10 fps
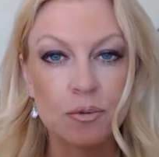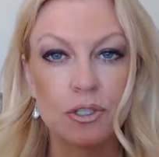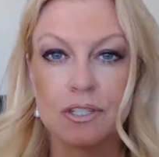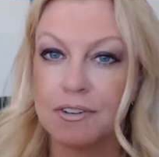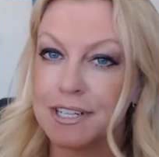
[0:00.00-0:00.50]

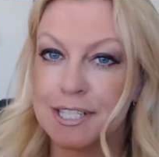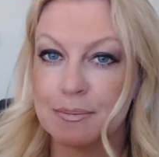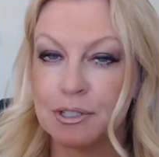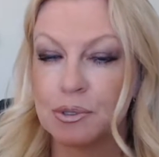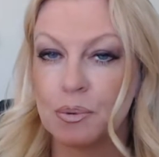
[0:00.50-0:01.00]
which is very
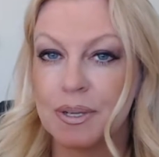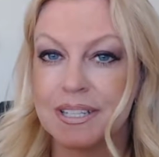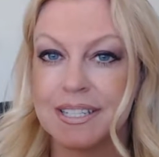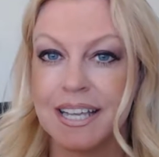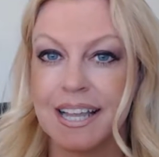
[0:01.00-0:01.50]
similar to a real
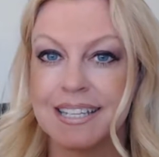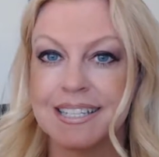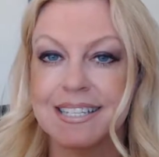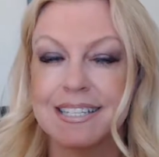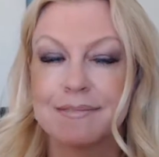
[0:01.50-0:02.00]
estate
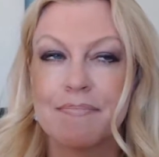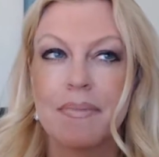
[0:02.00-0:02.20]
license.